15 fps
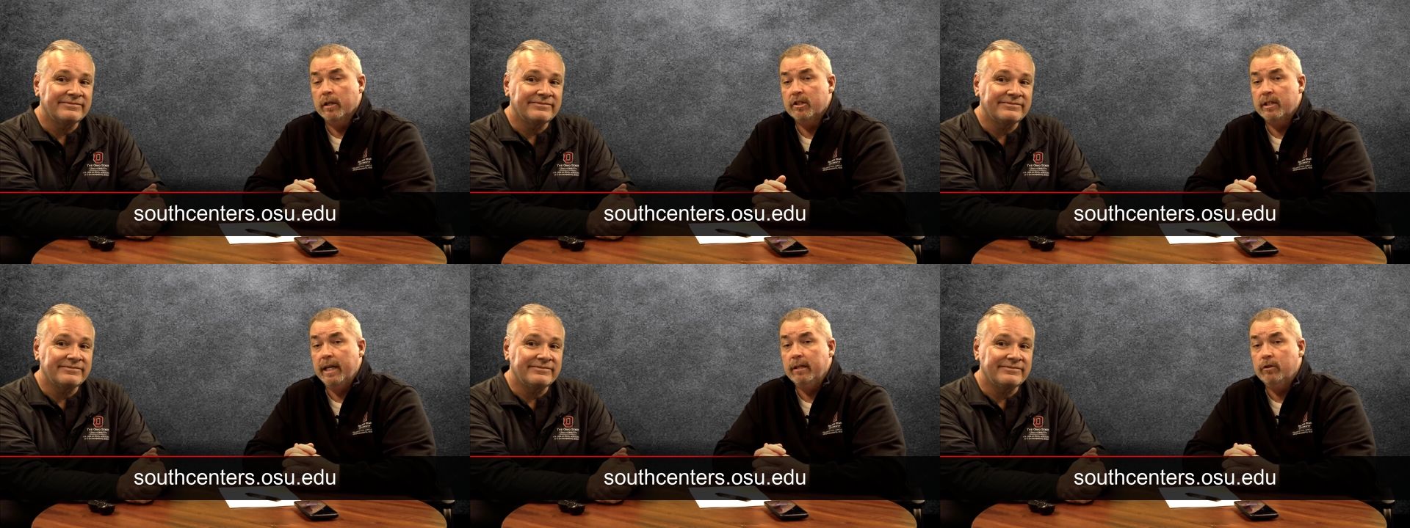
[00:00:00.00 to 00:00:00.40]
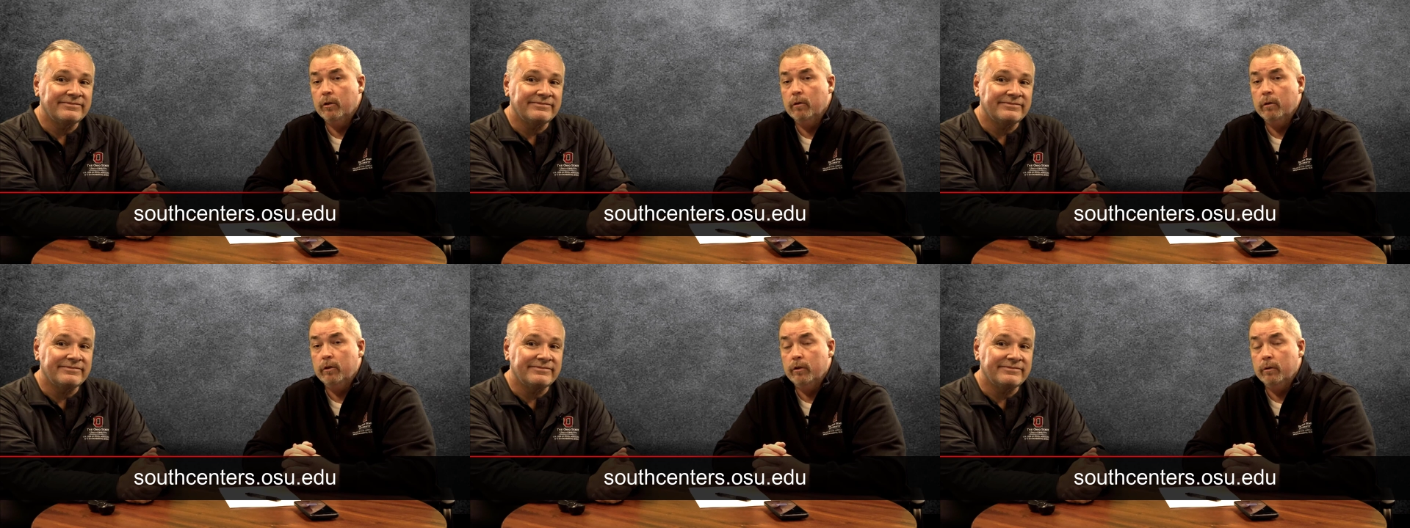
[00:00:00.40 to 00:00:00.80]
Speaker 1: stay
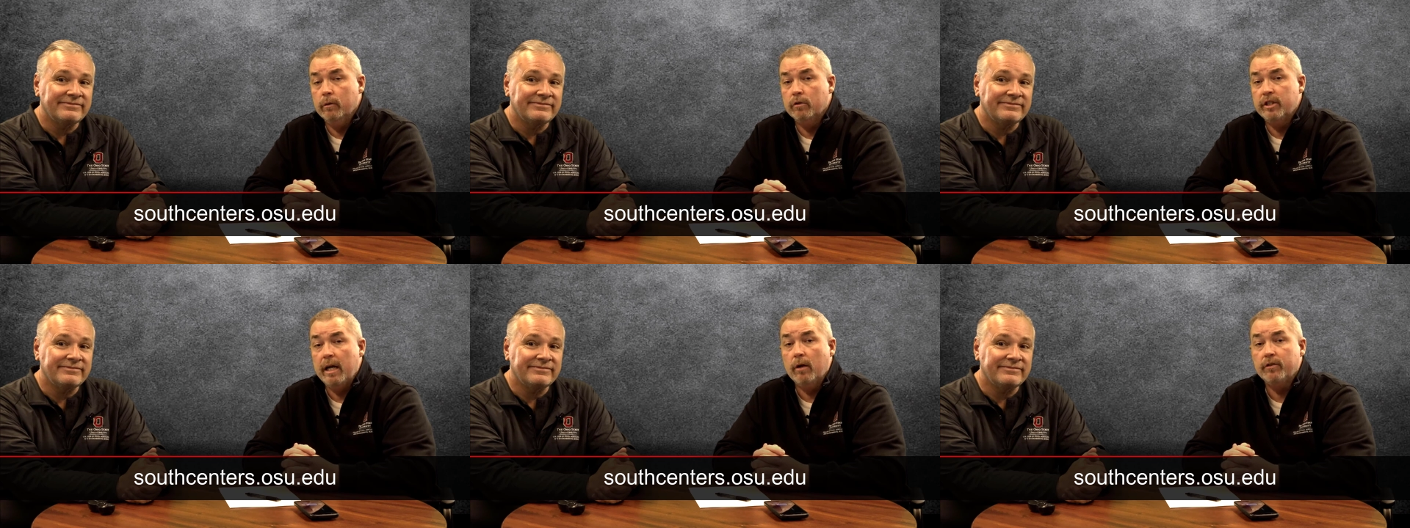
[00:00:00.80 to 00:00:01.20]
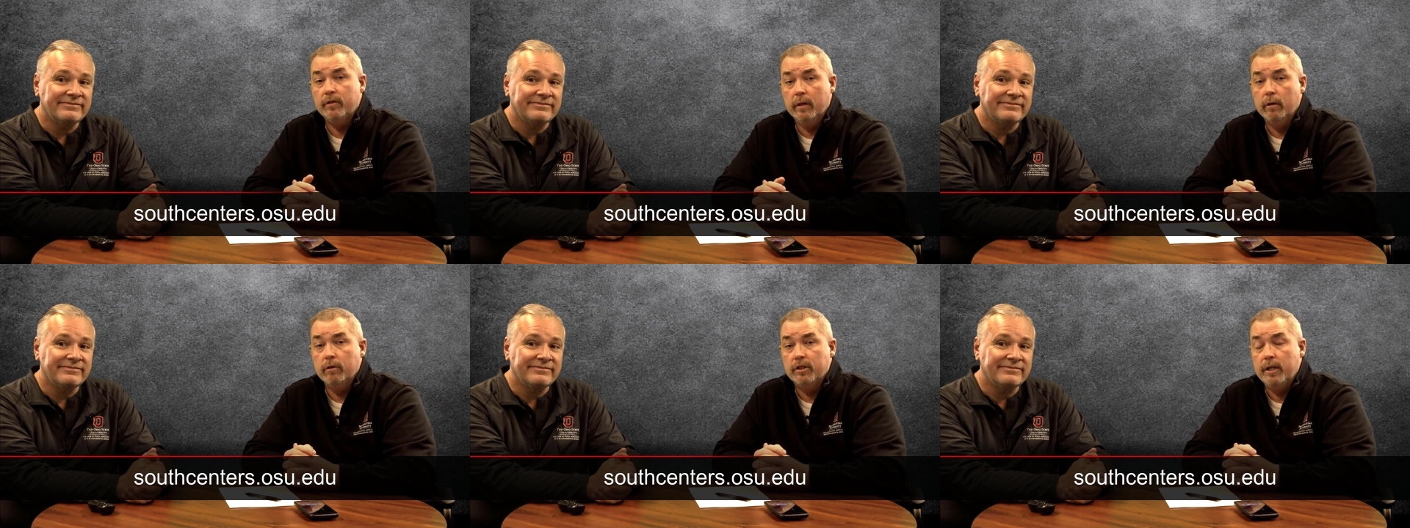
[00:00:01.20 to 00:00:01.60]
tuned to
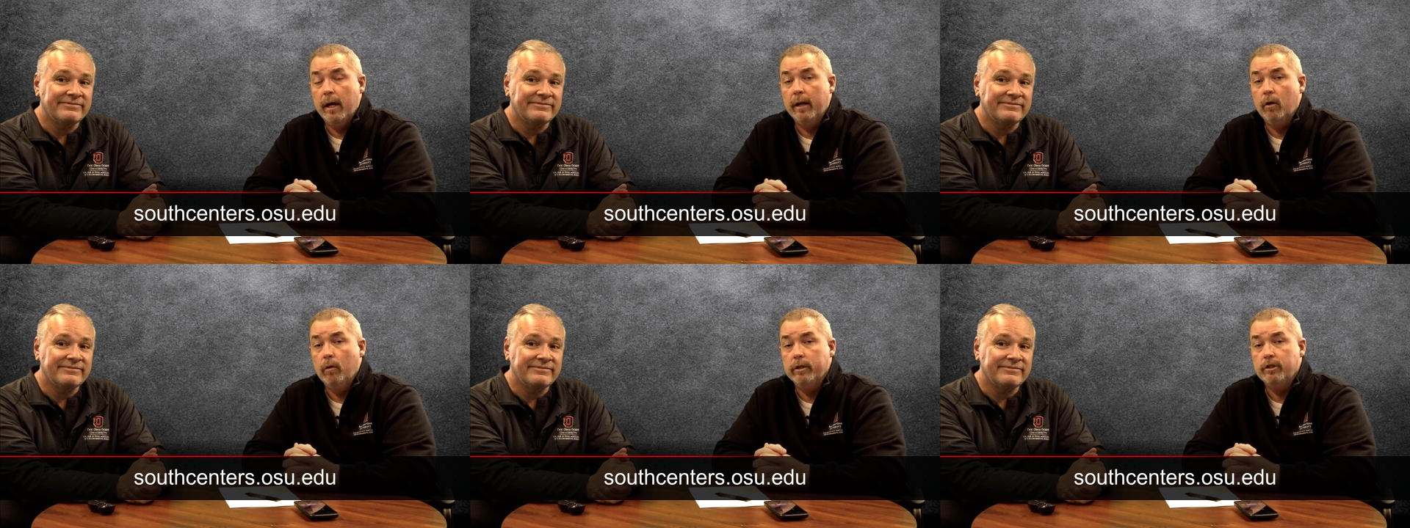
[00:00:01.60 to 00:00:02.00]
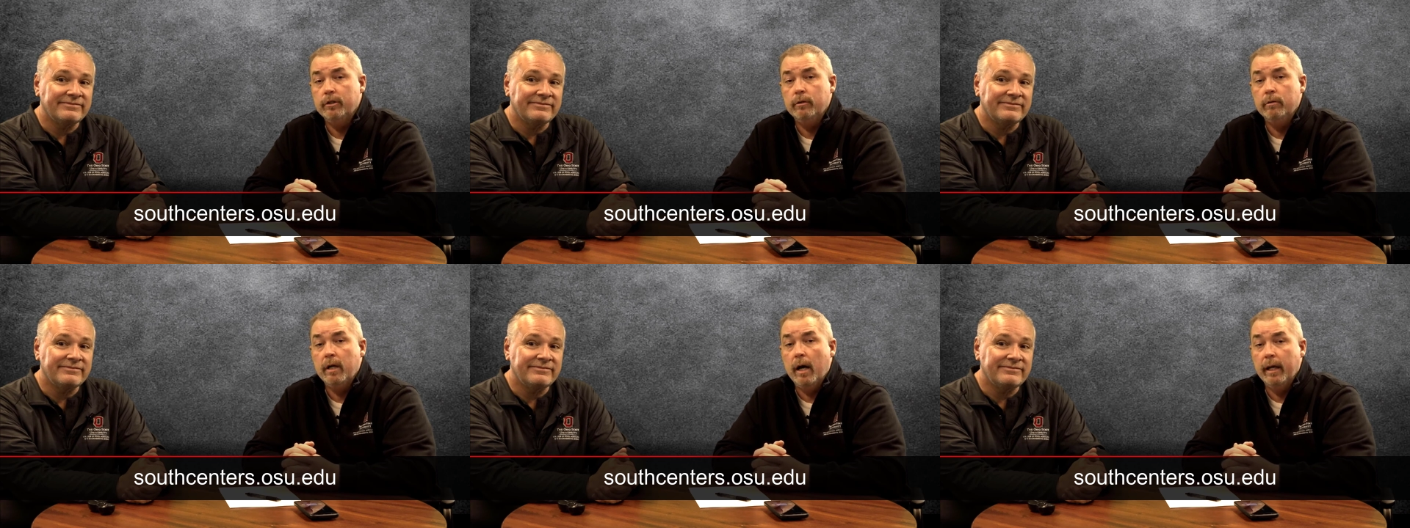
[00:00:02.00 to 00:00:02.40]

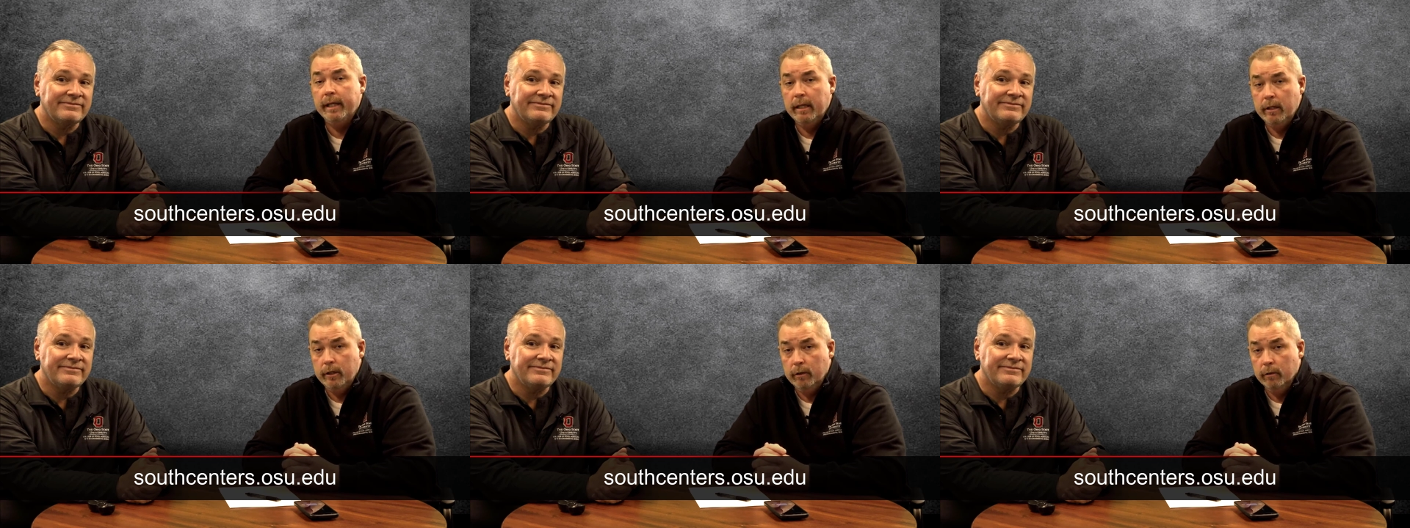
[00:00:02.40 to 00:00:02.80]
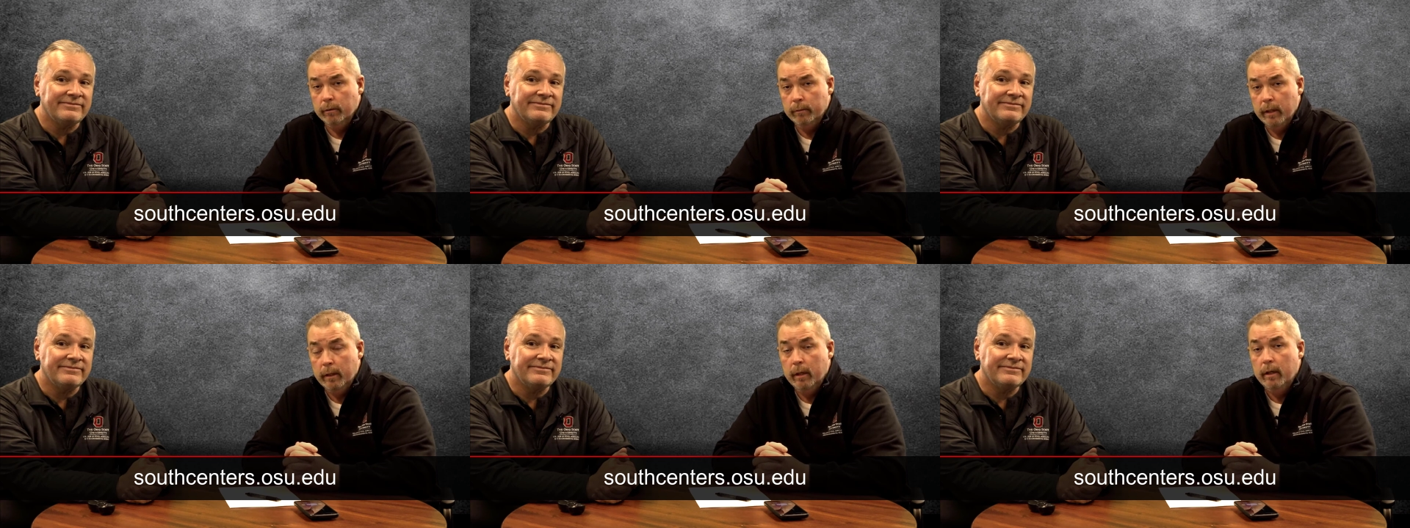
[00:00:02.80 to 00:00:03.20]

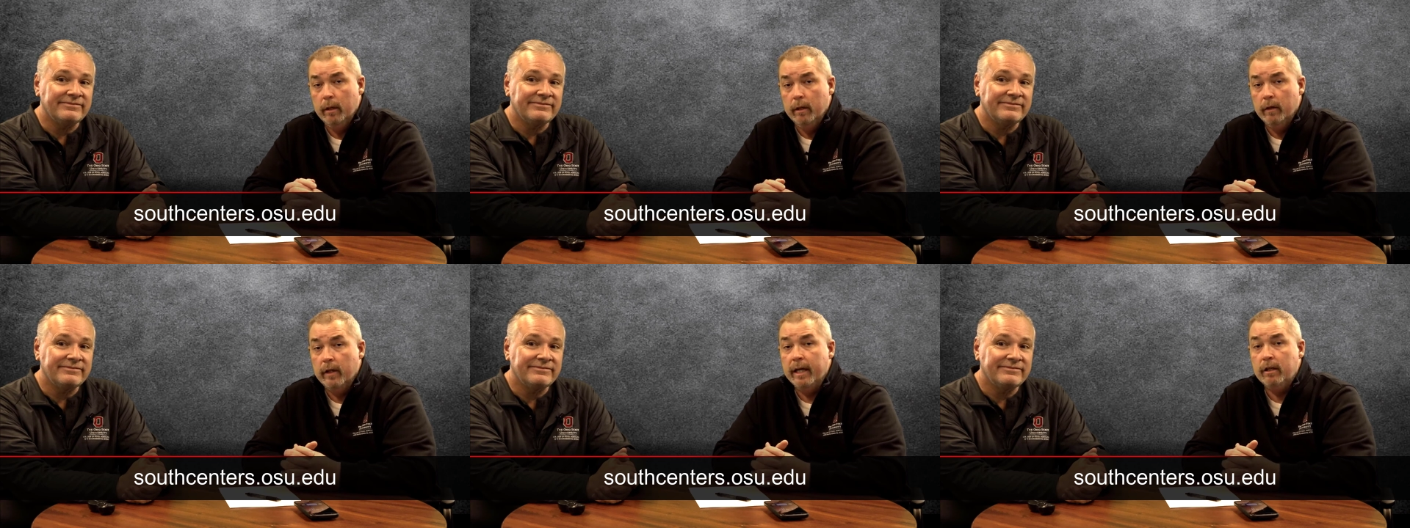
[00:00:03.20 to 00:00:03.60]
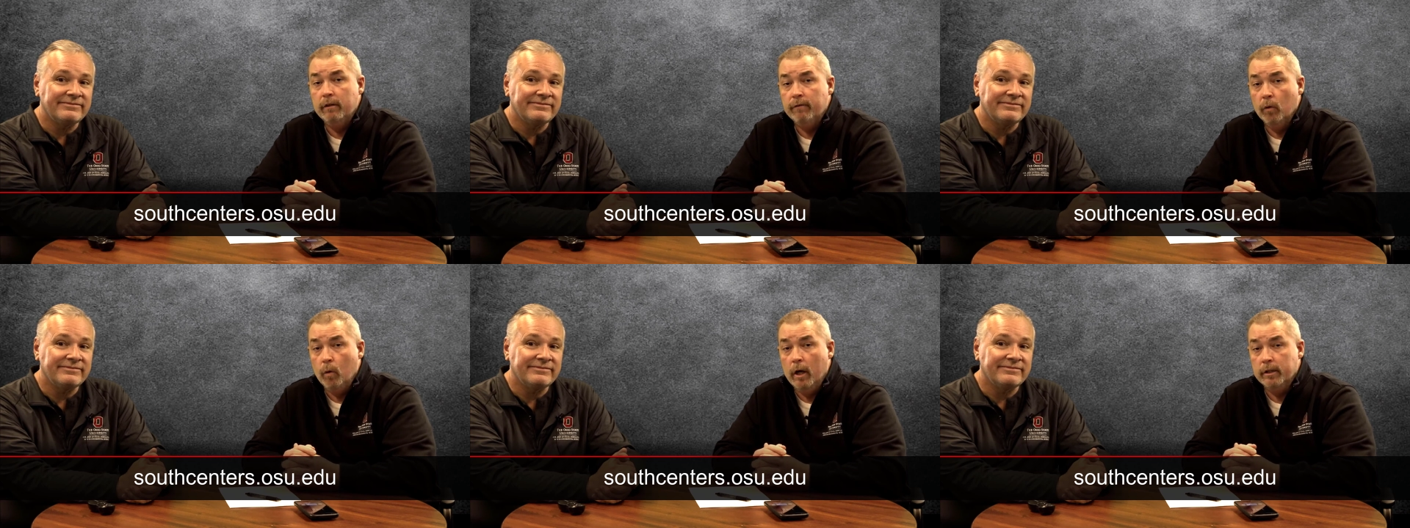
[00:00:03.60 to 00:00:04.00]
southcenters.osu.edu. Thank
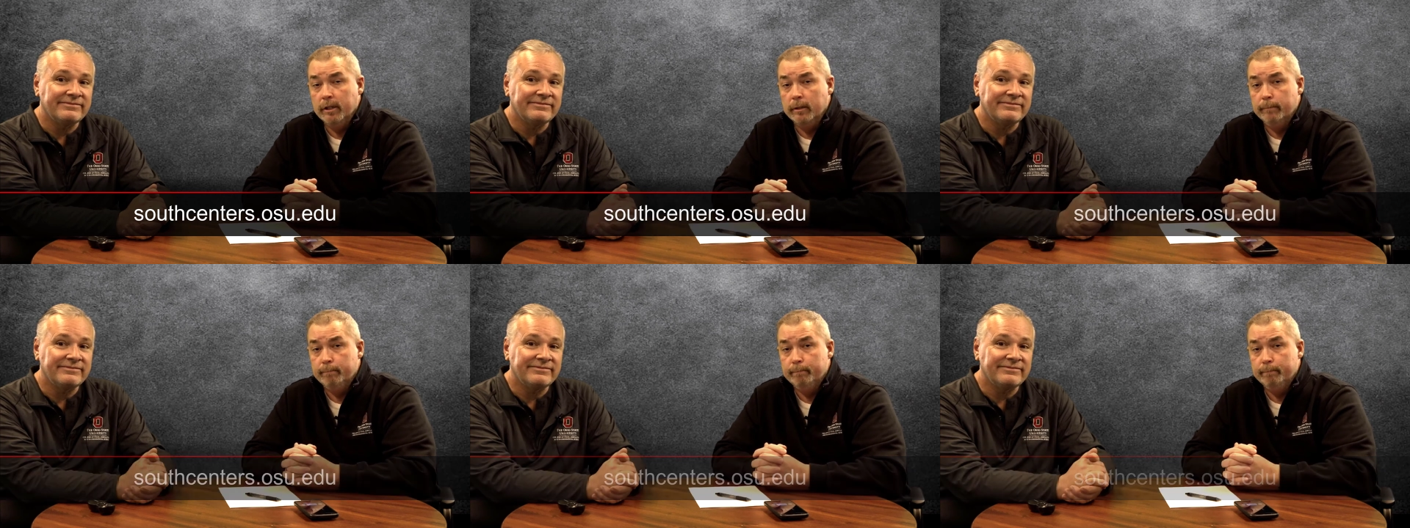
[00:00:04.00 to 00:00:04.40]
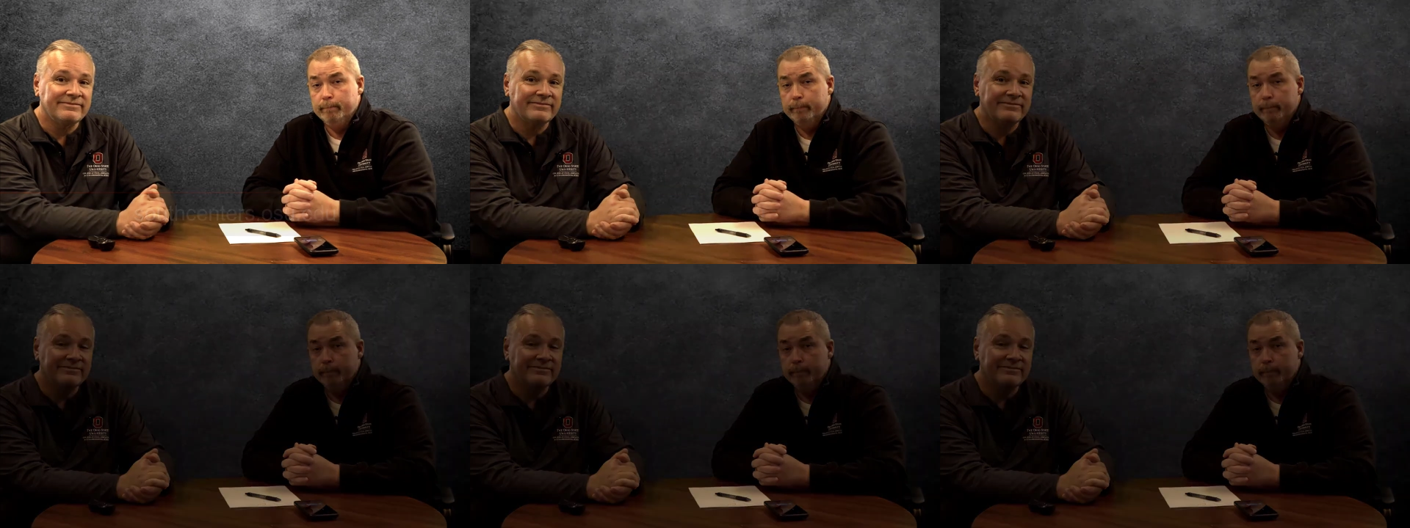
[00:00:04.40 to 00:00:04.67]
you for watching.